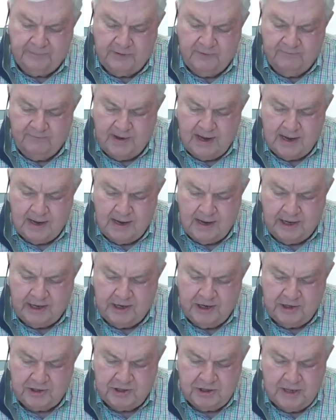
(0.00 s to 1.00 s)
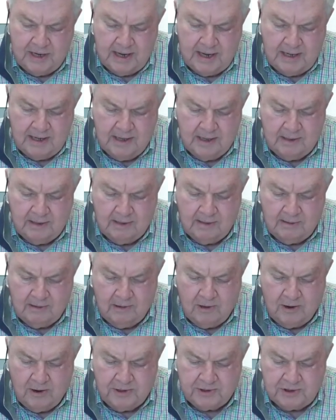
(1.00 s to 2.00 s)
to be adding kitchenette in the
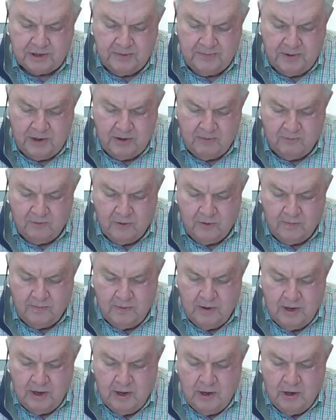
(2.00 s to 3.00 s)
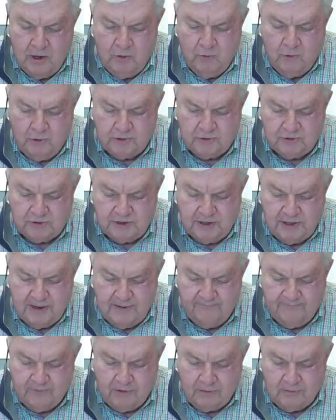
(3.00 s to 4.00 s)
large community room, which was
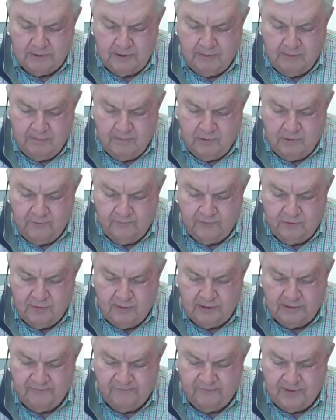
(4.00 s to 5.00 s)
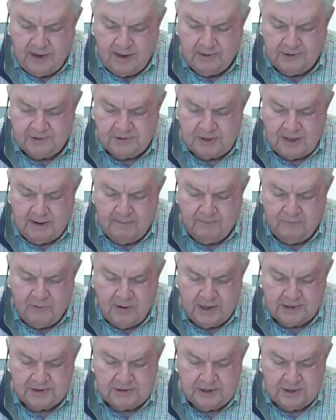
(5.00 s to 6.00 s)
inadvertently removed during the final design
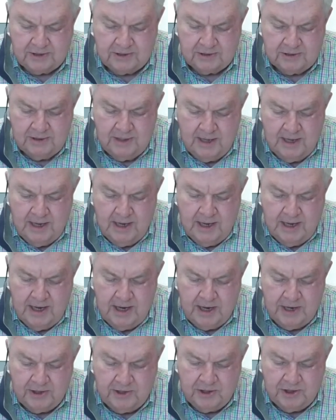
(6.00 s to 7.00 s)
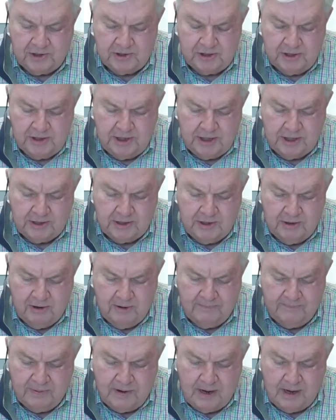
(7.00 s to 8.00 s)
process. In addition, the
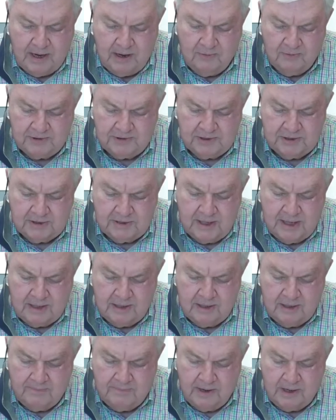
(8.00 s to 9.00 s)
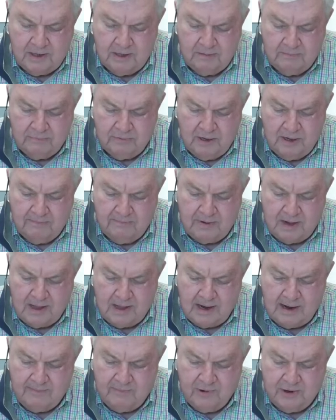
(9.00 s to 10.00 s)
interior painting was intended to be completed by
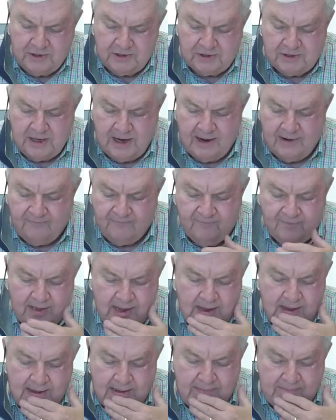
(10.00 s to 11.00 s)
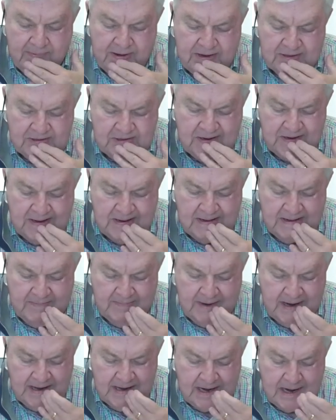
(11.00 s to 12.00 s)
library staff. Based on the
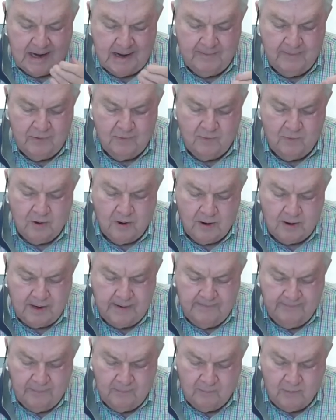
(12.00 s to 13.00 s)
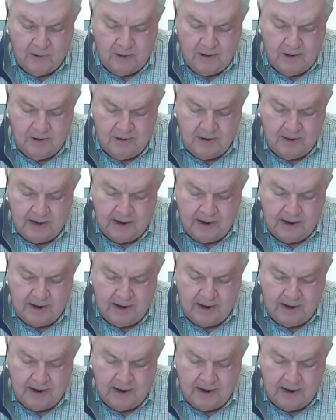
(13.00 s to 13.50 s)
limiting time of the work, the workload of